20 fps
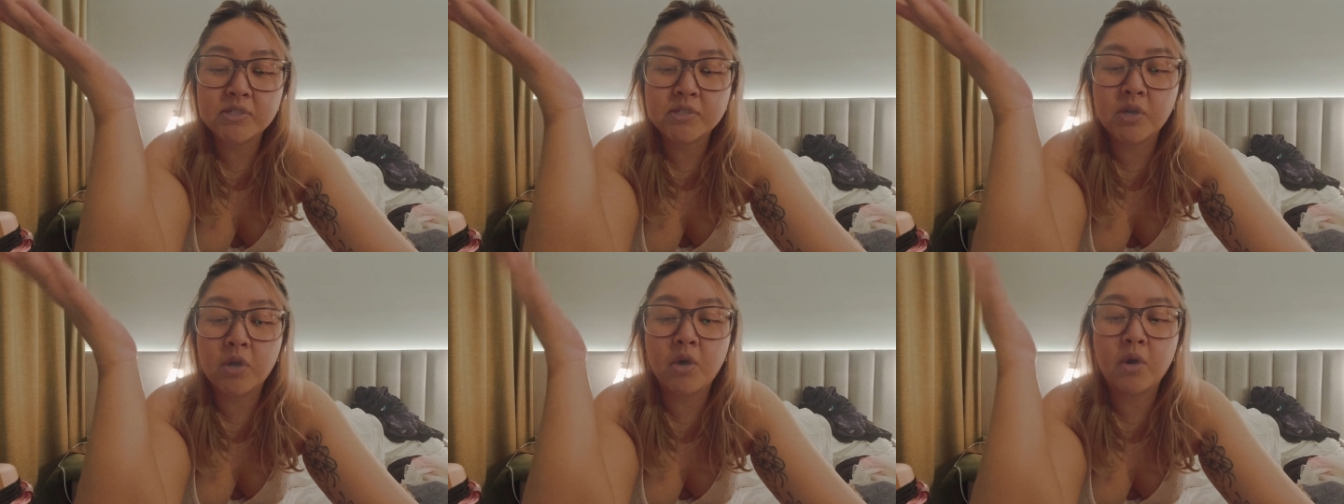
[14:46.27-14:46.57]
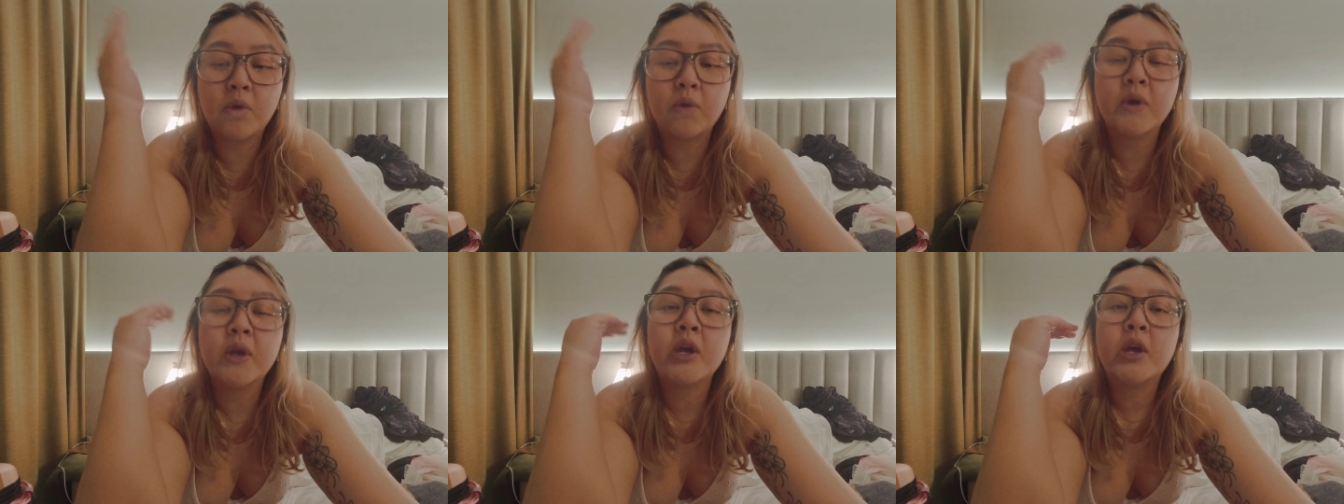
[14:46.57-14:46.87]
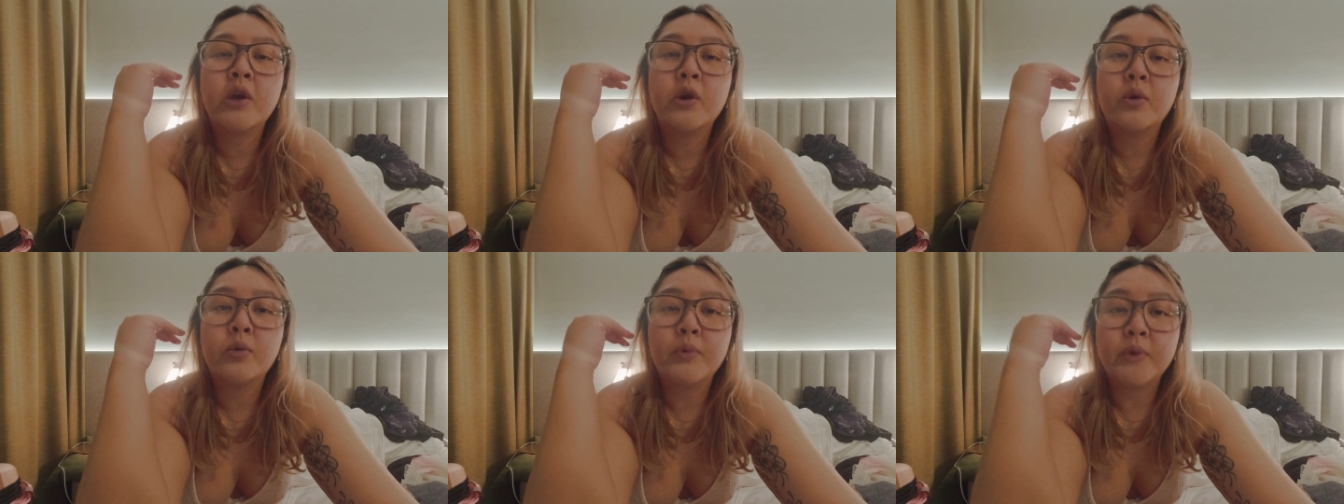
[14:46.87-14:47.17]
so
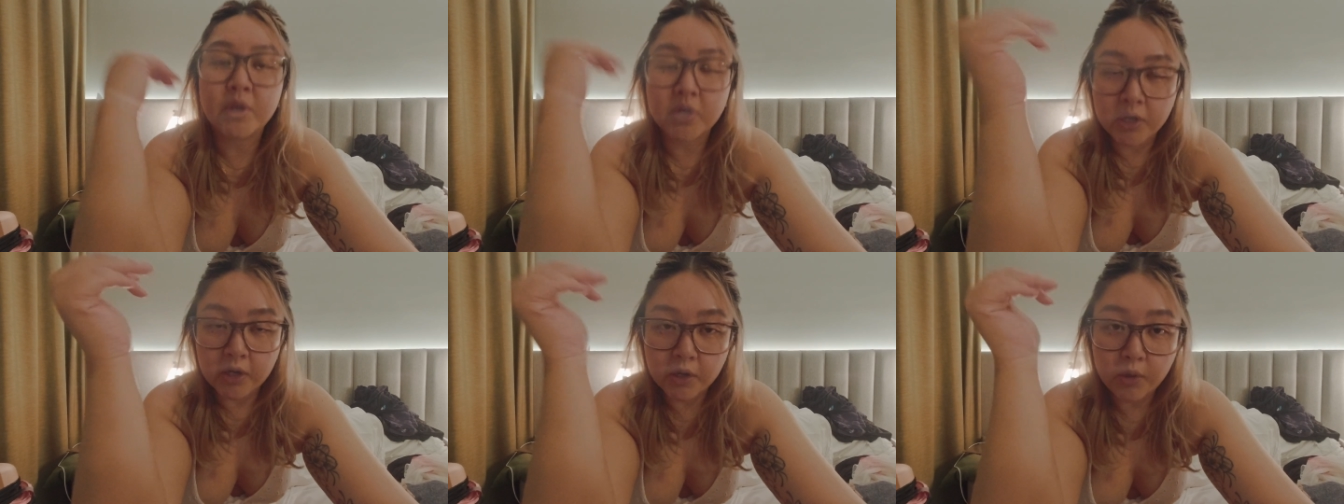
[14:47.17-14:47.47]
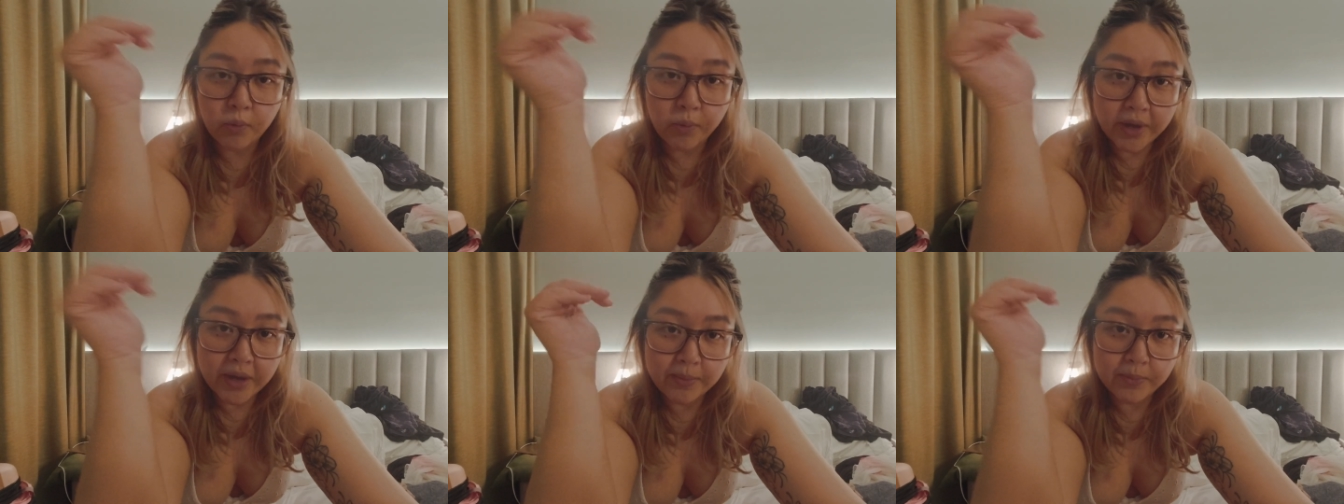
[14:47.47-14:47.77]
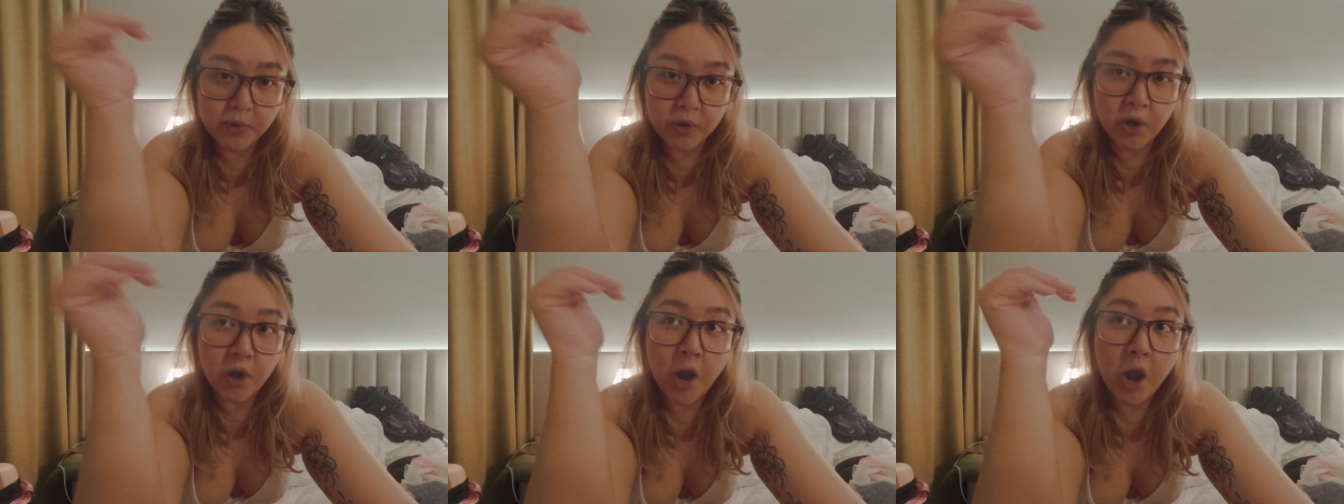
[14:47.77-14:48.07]
we cook way
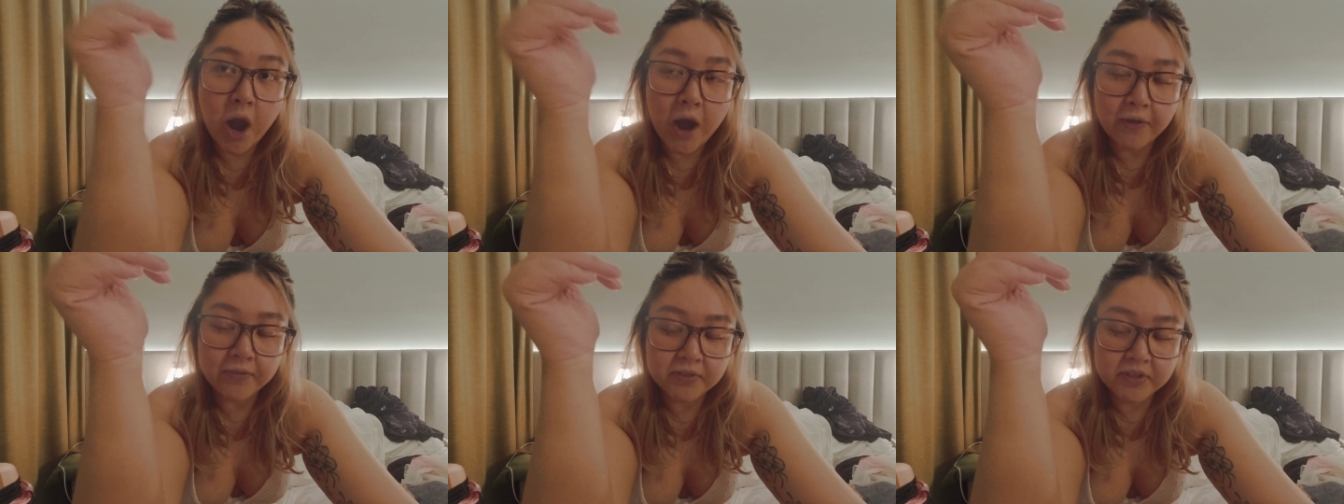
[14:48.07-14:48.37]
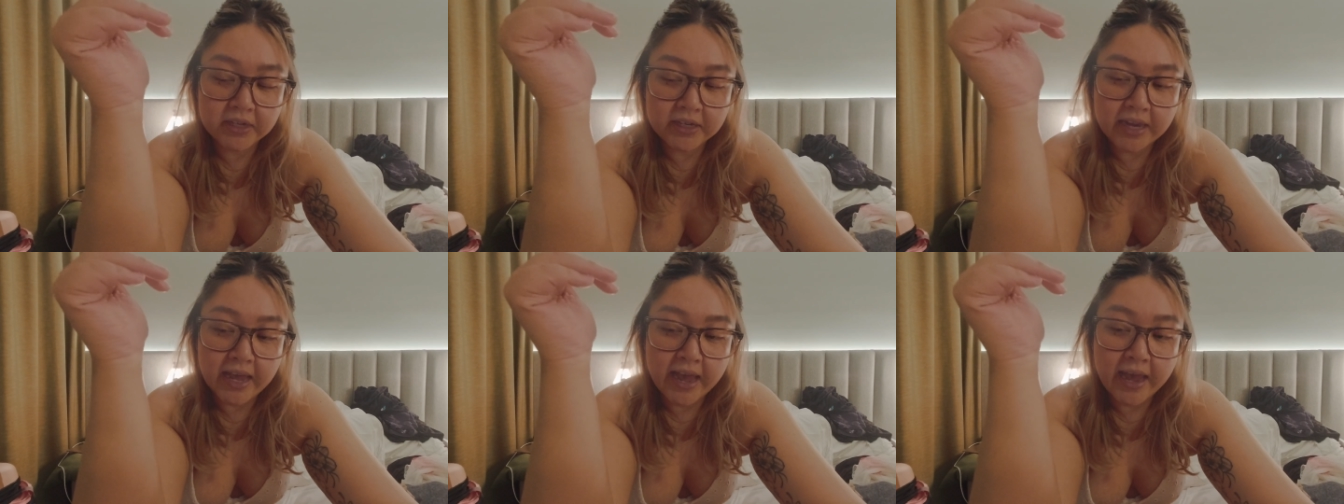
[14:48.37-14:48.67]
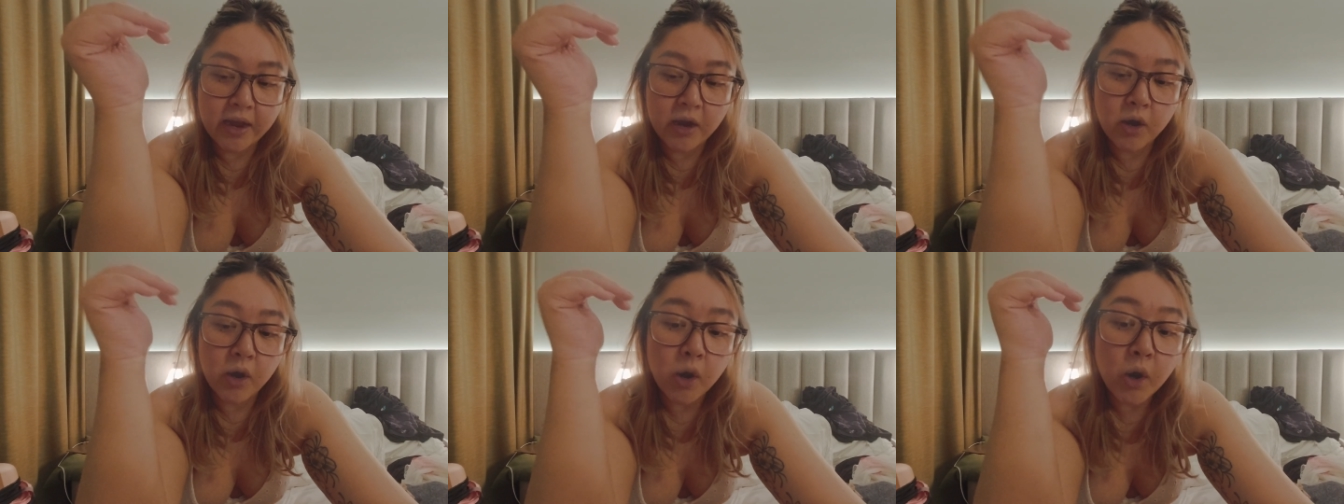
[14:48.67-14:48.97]
more often
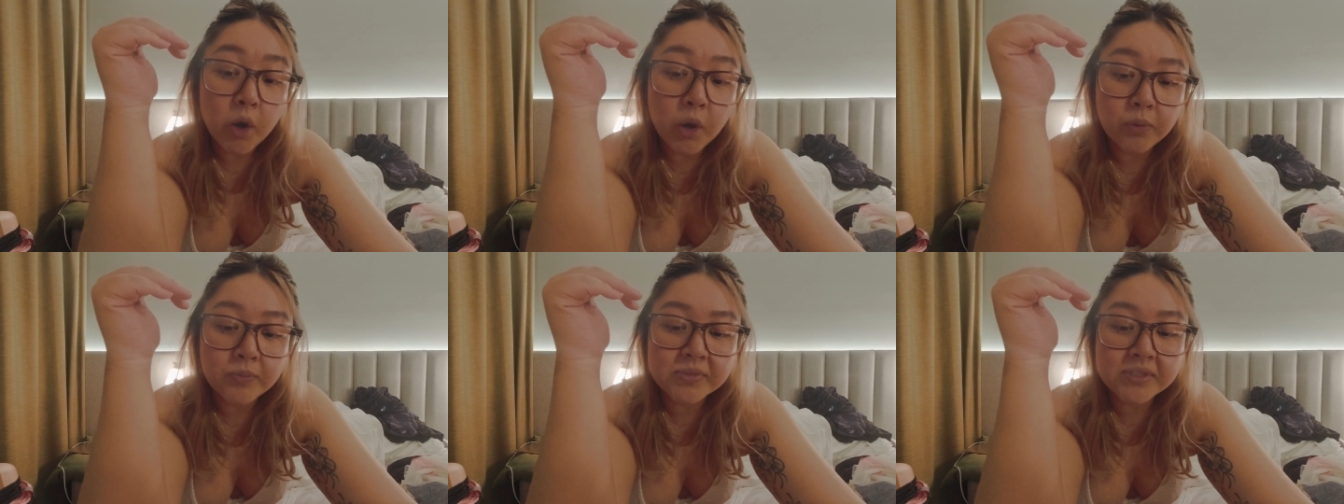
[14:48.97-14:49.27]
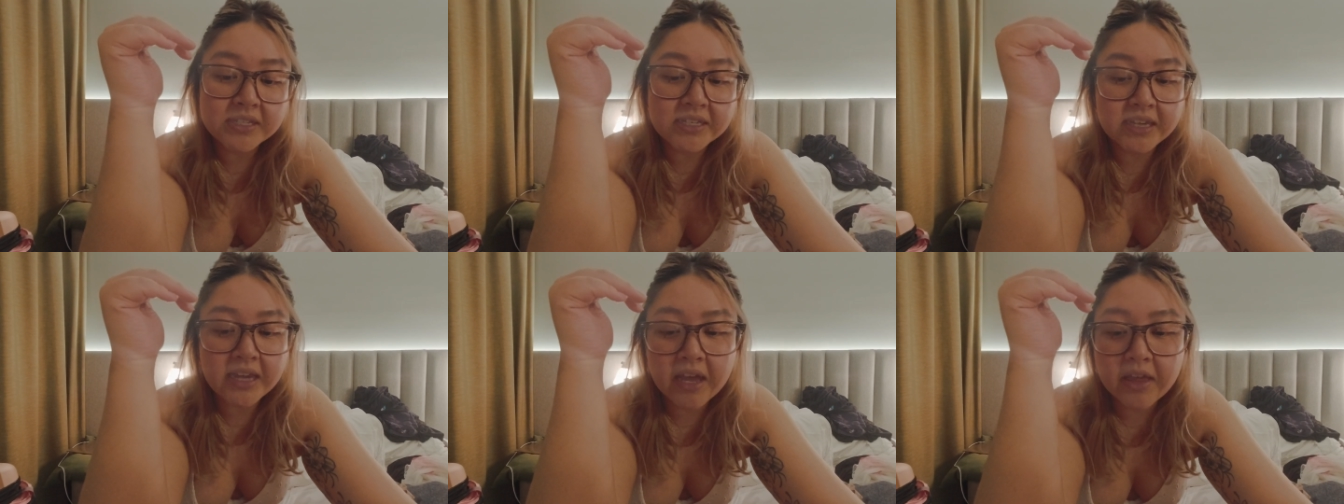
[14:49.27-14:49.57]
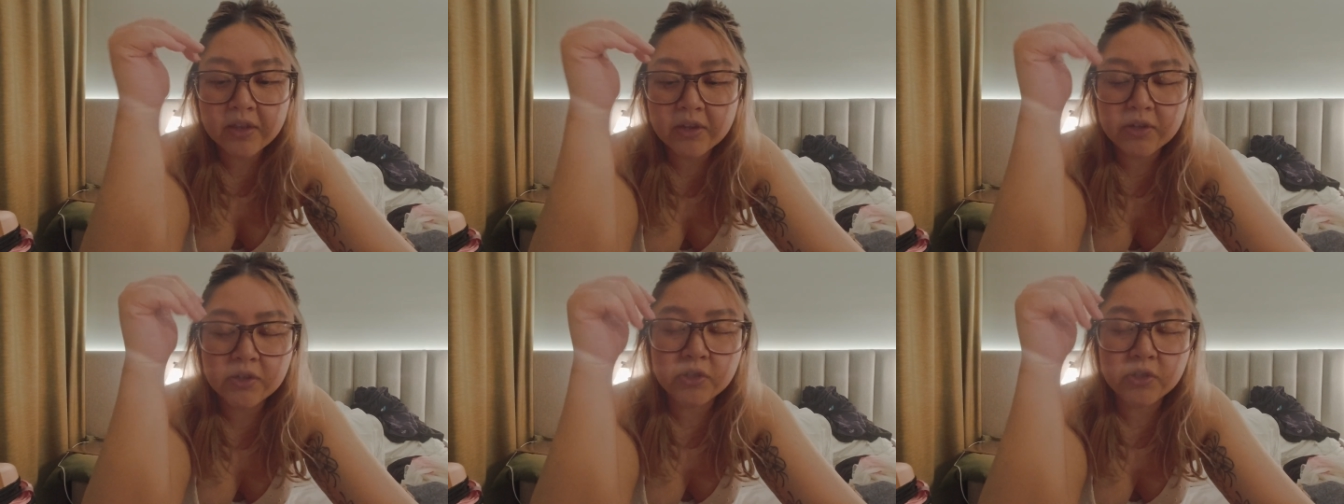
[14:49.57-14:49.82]
at home together.